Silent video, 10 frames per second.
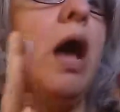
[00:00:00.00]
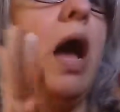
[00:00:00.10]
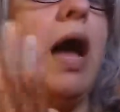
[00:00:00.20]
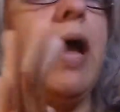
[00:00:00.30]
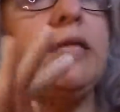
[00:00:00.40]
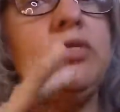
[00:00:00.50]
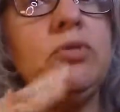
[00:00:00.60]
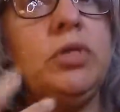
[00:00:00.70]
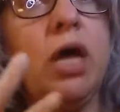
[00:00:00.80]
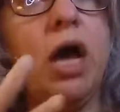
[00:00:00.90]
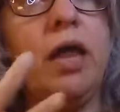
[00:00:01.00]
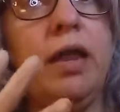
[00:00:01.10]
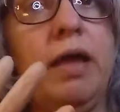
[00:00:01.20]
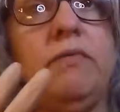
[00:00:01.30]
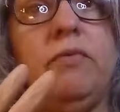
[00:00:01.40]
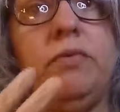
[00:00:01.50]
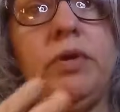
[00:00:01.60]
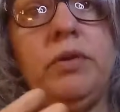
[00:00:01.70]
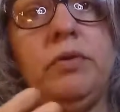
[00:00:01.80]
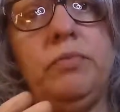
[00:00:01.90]
I do not have
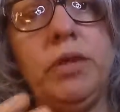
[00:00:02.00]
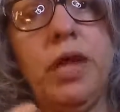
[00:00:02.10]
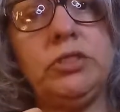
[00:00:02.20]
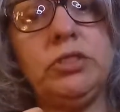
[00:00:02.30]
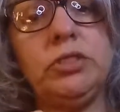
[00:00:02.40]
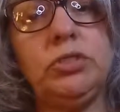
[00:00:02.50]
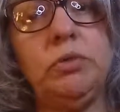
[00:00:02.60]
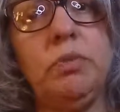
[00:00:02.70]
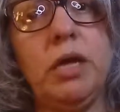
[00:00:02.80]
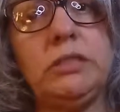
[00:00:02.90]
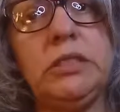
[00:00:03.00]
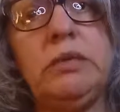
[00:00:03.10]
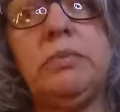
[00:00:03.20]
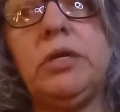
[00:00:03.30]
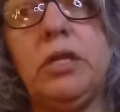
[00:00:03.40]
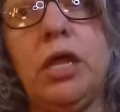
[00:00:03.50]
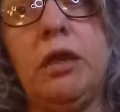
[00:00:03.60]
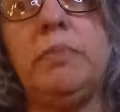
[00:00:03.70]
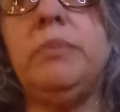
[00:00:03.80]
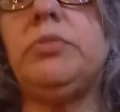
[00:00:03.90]
a reaction to epoxy, but a lot
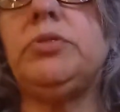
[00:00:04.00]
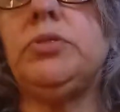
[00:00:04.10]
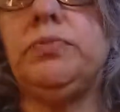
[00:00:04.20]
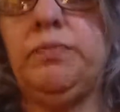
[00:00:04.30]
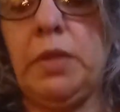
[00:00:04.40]
of people do.